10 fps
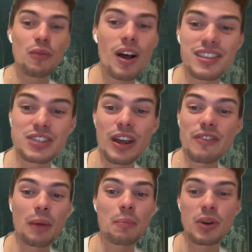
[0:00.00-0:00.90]
worse. It's not even
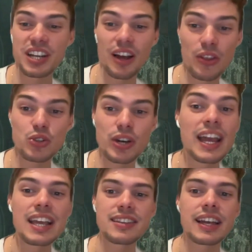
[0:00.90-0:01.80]
like putting it under the tree.
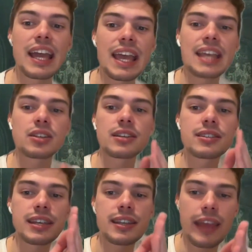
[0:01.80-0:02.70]
It's like, it's going to
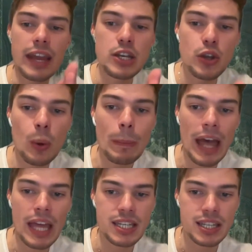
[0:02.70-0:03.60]
sit at the end of your bed